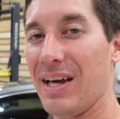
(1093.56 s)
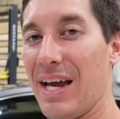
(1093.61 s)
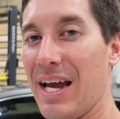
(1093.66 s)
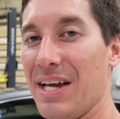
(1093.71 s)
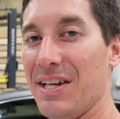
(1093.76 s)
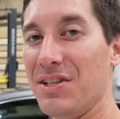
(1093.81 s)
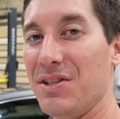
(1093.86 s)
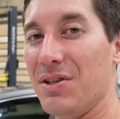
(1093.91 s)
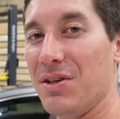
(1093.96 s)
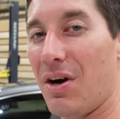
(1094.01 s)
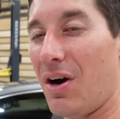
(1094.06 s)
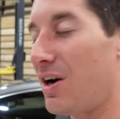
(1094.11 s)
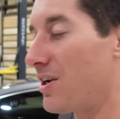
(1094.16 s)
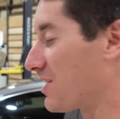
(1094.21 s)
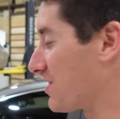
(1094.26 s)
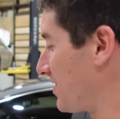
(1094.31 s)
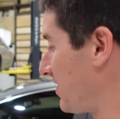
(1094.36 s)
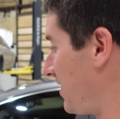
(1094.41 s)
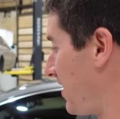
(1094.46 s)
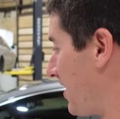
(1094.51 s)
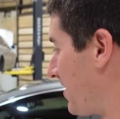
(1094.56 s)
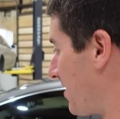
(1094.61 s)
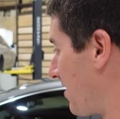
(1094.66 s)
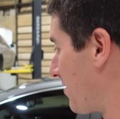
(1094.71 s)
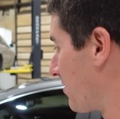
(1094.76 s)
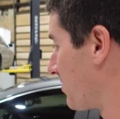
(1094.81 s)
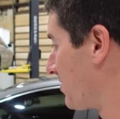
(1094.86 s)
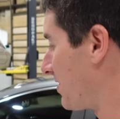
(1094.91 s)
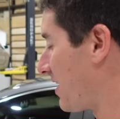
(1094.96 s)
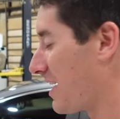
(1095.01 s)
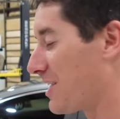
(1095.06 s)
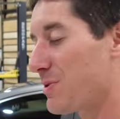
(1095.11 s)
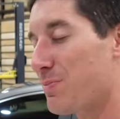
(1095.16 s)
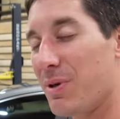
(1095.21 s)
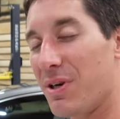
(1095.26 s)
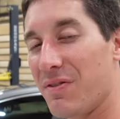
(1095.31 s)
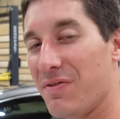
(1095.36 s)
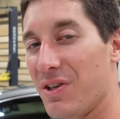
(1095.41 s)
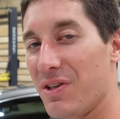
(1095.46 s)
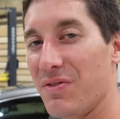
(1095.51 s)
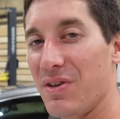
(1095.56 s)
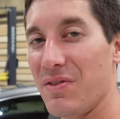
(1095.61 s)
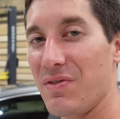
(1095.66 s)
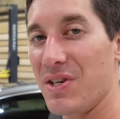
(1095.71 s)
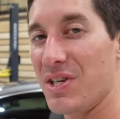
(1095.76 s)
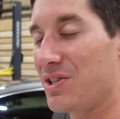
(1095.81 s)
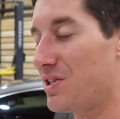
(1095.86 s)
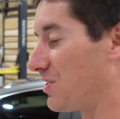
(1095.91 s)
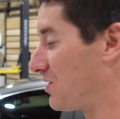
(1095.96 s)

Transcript: And honestly, another nice benefit of EVs